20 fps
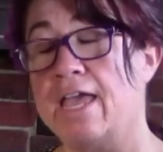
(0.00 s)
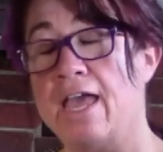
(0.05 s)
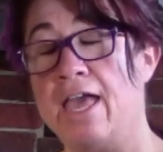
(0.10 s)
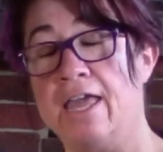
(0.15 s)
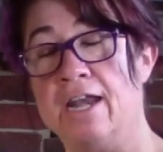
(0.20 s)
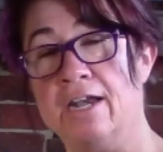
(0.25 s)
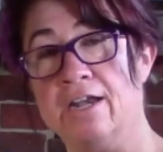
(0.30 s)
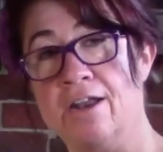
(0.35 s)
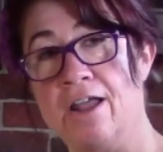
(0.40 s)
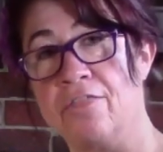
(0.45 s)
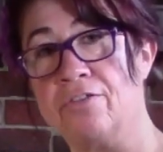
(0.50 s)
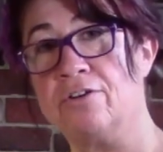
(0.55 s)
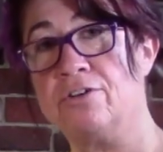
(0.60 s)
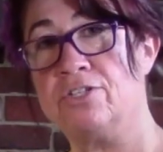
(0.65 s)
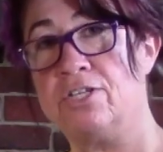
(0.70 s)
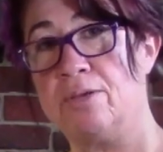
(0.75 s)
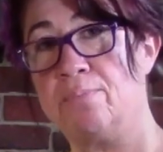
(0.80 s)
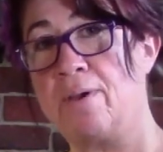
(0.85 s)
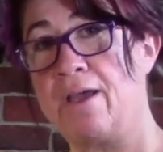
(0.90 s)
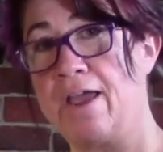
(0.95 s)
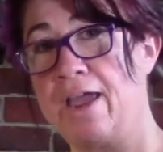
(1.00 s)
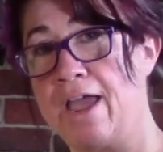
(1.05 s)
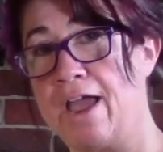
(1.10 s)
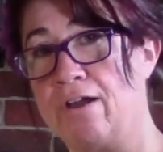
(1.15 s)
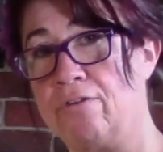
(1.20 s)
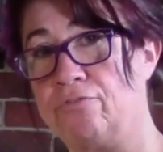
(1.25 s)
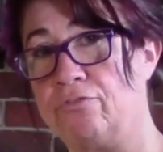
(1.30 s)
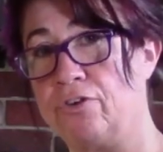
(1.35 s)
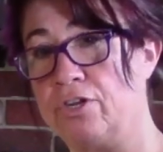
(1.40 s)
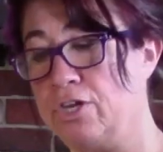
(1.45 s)
And another tip I
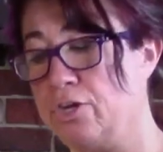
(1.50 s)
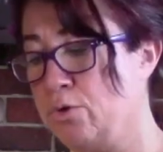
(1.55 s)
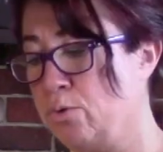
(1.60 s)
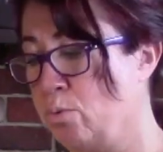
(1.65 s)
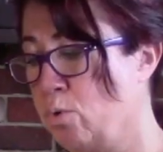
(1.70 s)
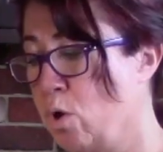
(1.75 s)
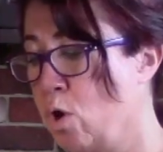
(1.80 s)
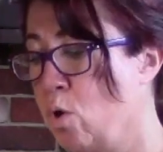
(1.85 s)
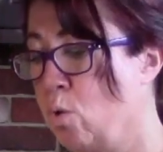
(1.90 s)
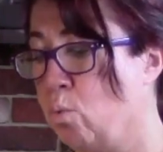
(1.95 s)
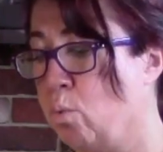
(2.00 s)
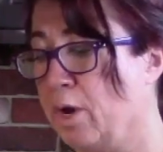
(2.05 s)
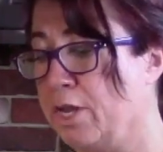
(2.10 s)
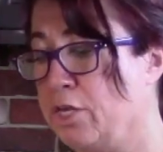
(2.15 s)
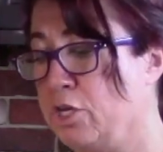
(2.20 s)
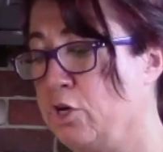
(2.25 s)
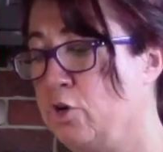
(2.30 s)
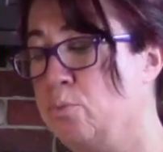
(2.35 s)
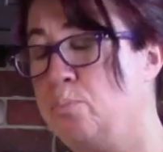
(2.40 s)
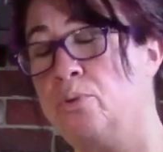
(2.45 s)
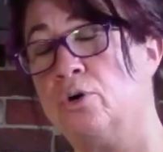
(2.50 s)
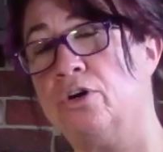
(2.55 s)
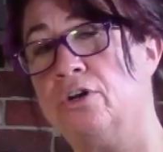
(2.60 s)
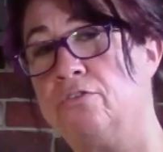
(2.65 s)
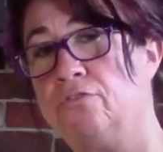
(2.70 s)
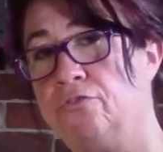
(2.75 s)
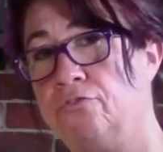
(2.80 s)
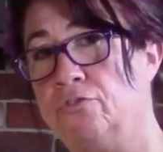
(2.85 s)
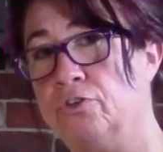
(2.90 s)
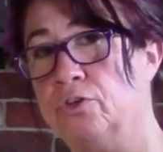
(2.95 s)
have for you, when you put
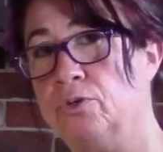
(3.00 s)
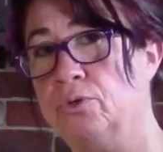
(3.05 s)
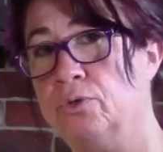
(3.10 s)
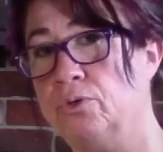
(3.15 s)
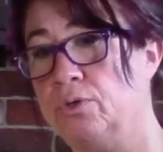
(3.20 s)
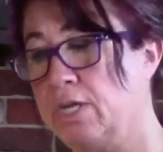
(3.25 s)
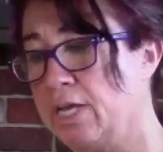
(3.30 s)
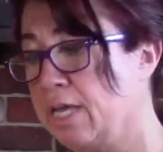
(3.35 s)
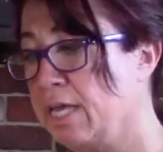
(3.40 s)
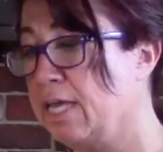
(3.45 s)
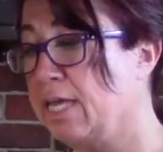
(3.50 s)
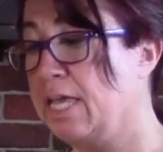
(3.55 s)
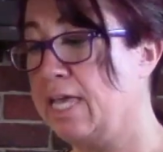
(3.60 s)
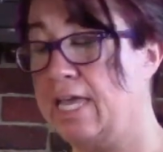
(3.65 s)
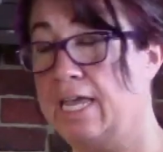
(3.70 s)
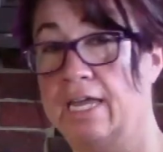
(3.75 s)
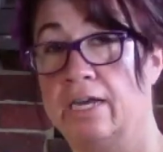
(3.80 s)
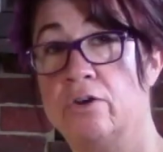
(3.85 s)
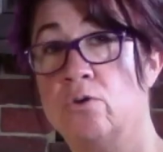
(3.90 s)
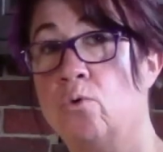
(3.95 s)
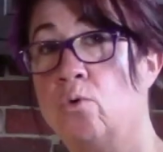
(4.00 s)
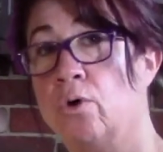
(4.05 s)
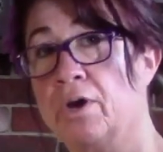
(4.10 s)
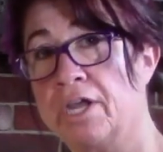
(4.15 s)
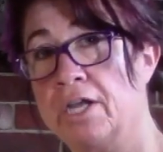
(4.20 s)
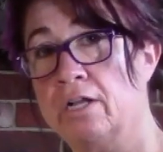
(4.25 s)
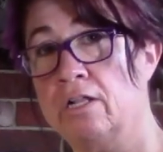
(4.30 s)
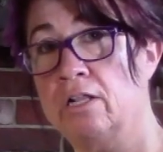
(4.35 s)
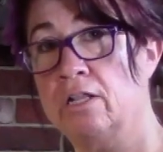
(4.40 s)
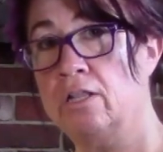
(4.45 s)
food in
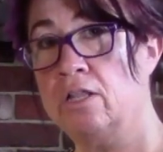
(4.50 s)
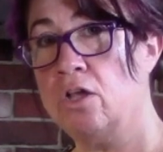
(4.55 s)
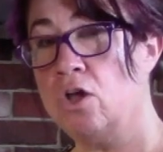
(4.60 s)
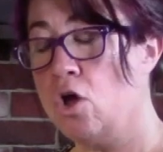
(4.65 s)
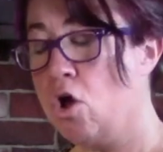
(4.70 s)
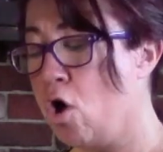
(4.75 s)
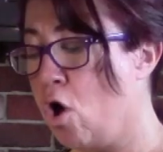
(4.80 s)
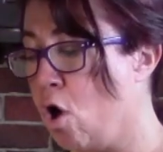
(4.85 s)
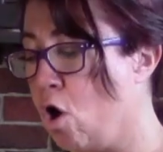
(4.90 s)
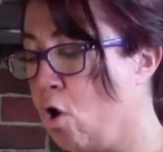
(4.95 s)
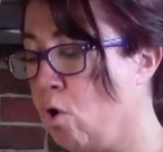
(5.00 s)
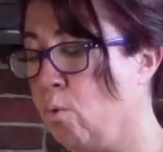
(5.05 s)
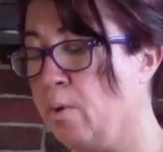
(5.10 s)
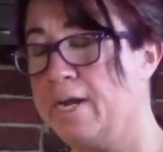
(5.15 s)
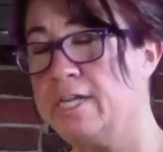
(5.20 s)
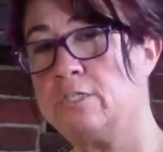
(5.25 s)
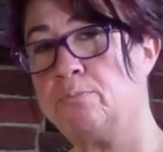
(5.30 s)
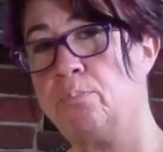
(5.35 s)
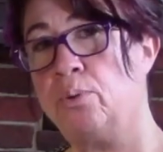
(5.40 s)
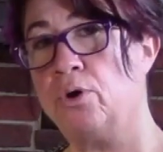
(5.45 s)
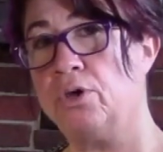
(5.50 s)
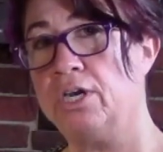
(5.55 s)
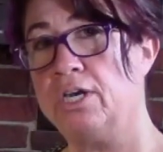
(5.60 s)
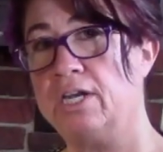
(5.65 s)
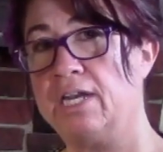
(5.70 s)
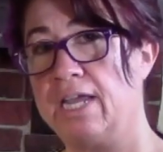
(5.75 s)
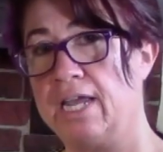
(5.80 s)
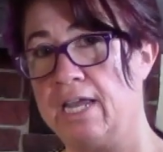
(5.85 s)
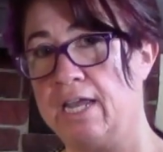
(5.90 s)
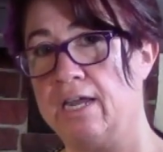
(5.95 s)
oil, always put
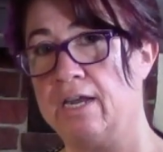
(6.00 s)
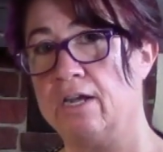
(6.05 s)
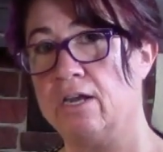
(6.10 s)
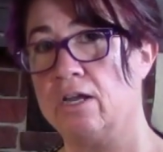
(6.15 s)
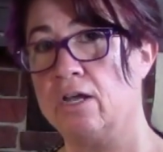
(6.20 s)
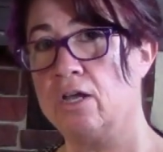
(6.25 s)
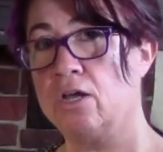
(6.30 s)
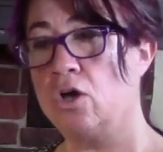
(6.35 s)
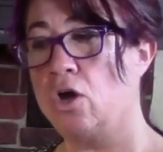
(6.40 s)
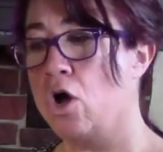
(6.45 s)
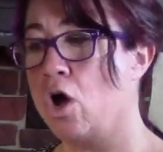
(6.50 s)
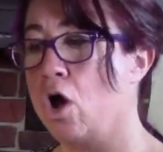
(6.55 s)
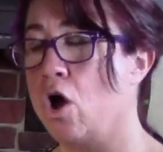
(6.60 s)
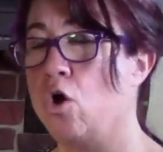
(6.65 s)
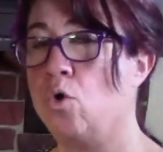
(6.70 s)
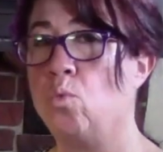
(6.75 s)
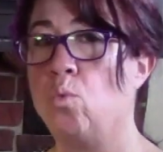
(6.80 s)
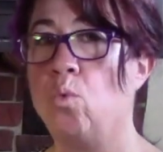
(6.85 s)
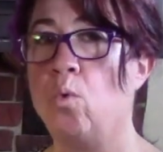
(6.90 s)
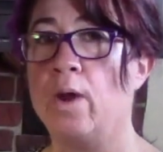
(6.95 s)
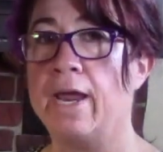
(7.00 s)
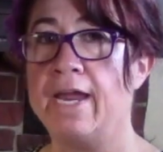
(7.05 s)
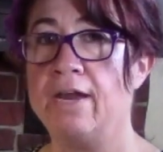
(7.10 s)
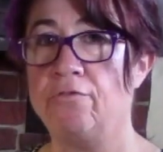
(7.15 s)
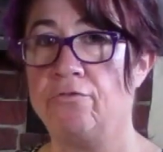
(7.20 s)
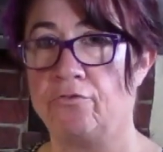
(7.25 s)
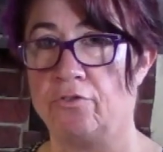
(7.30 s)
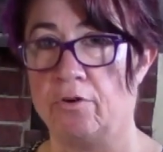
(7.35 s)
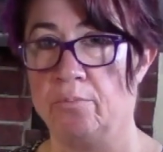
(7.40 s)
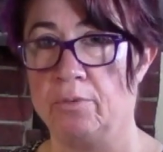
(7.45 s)
it in away
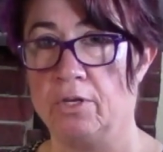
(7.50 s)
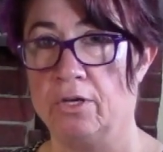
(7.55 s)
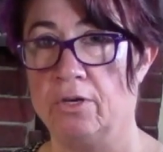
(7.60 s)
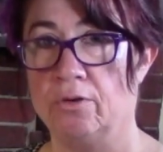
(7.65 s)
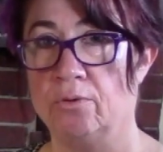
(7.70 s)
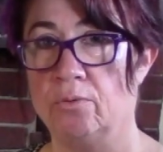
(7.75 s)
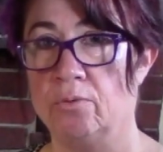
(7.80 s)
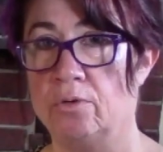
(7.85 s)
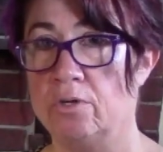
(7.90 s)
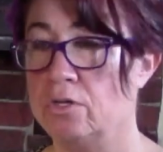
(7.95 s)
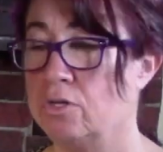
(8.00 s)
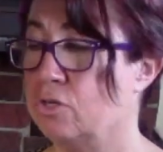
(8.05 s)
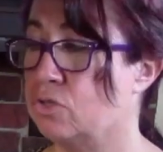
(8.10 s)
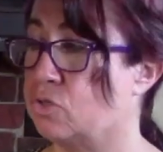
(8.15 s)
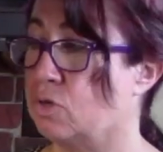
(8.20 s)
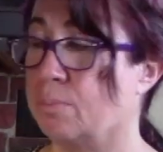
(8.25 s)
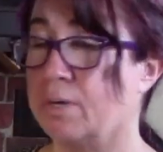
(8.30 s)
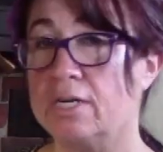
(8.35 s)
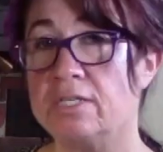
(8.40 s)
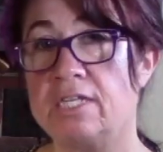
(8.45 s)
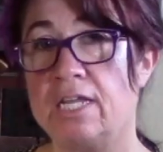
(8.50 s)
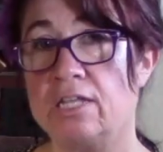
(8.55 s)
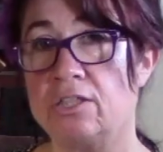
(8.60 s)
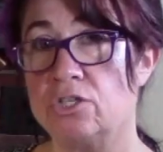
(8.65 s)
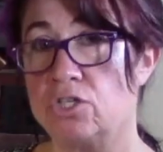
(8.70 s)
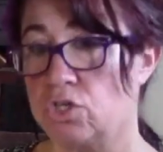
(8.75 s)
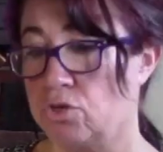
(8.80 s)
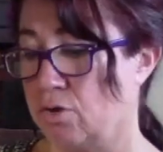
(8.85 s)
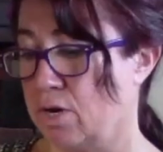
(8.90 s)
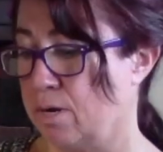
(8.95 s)
from you. So I'm going to take the
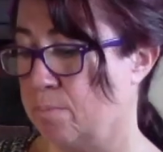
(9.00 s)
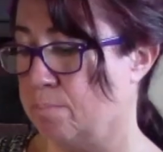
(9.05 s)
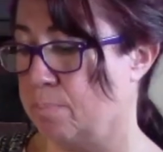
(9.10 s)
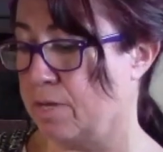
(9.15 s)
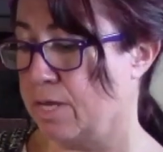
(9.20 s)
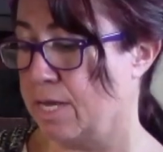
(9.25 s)
shrimp